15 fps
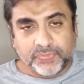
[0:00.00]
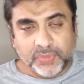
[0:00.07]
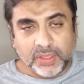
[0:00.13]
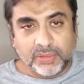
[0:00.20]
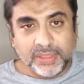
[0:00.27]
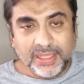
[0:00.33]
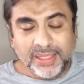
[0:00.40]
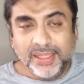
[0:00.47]

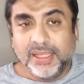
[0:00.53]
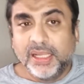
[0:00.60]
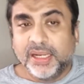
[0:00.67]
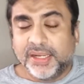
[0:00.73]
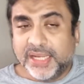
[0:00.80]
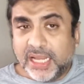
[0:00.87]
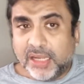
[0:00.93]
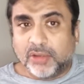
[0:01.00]
Okay.
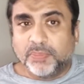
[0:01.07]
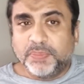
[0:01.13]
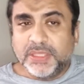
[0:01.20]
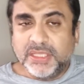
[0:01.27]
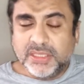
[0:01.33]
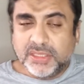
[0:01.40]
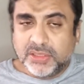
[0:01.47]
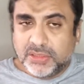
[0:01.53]
Now,
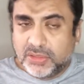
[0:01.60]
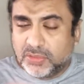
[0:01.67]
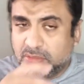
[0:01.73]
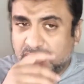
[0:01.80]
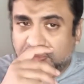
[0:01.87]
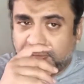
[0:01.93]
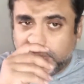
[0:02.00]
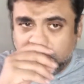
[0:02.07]
please do
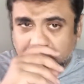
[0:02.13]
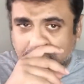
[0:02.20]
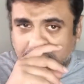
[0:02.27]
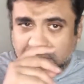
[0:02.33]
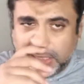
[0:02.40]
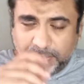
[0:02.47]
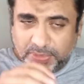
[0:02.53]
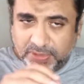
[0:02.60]

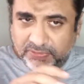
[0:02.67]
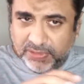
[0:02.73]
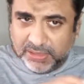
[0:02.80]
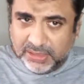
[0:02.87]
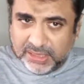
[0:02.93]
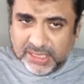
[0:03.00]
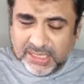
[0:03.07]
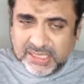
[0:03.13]
differentiate
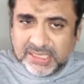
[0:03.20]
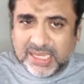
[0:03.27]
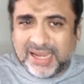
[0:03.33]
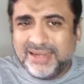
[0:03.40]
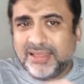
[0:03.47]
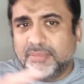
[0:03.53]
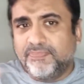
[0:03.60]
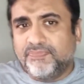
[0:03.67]
between this
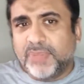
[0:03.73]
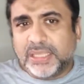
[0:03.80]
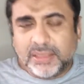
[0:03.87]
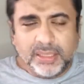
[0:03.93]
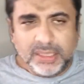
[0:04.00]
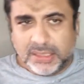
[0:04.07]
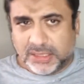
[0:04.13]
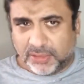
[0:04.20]
and the
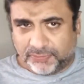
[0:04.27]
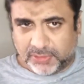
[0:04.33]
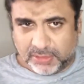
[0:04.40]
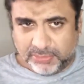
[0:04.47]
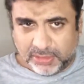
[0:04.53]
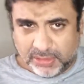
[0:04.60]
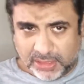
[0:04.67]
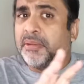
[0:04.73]
methods of
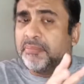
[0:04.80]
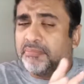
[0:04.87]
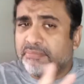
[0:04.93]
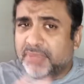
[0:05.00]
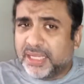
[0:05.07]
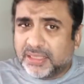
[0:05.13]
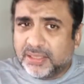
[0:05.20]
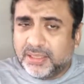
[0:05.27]
communication.
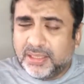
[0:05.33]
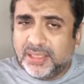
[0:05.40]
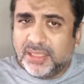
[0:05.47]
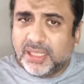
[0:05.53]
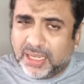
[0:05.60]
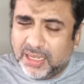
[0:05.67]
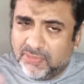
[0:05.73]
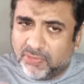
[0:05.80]
Method
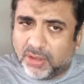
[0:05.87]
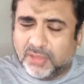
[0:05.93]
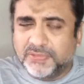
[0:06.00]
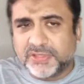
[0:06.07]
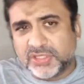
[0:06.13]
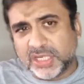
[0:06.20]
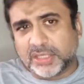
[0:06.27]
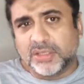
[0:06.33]

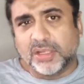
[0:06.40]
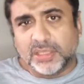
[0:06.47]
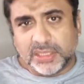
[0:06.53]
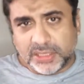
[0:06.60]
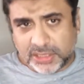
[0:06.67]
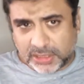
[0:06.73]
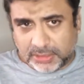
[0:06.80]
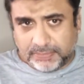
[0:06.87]
involves
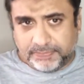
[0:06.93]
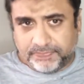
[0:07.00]
technology.